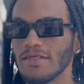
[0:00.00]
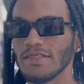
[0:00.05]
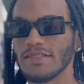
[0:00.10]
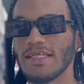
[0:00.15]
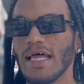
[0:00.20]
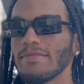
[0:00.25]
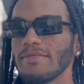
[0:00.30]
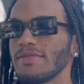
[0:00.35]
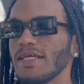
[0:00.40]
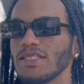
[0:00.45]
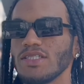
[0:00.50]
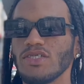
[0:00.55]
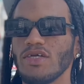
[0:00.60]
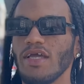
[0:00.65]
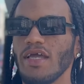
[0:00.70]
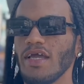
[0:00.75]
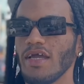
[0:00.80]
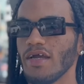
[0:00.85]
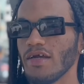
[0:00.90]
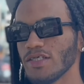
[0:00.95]
Stop touching your
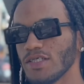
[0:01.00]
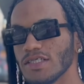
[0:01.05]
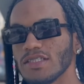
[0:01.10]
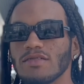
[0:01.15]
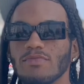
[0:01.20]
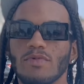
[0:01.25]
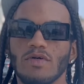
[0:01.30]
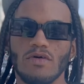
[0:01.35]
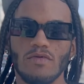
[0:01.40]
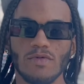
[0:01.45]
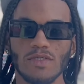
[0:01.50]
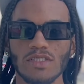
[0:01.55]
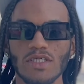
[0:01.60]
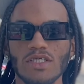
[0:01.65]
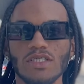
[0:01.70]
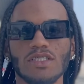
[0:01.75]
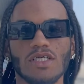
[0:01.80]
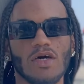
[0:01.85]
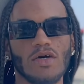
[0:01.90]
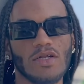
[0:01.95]
hair. Just move with your
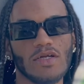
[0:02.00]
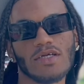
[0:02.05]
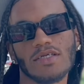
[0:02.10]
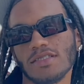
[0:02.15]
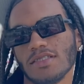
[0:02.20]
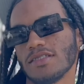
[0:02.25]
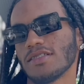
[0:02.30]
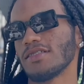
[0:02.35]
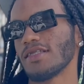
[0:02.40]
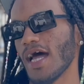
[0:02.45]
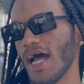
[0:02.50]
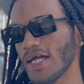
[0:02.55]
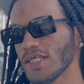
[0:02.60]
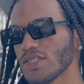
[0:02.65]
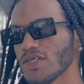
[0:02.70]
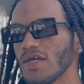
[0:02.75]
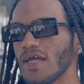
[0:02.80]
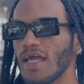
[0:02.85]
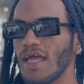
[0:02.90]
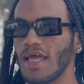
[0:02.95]
shoulders, nod
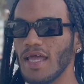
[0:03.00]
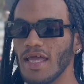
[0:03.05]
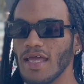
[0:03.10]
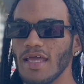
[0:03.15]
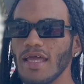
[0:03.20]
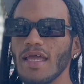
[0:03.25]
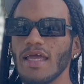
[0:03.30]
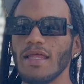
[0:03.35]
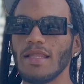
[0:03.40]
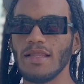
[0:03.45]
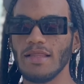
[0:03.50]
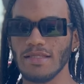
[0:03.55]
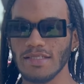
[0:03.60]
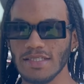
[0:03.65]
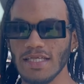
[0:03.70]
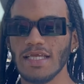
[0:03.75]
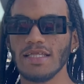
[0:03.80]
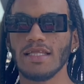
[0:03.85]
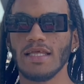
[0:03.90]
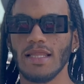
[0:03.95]
your head, and
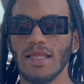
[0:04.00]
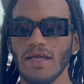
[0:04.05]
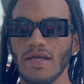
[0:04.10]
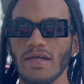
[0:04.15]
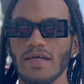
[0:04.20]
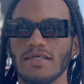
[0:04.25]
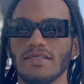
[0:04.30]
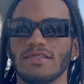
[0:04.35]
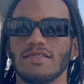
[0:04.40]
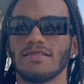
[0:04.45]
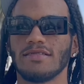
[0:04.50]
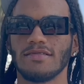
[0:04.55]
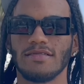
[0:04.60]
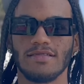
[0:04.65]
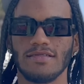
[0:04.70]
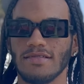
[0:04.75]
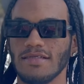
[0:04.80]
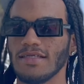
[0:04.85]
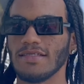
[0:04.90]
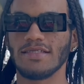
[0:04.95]
sing the lyrics. Y'all
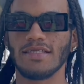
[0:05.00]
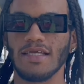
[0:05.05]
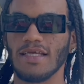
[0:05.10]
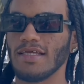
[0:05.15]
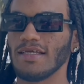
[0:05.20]
ready? That's it.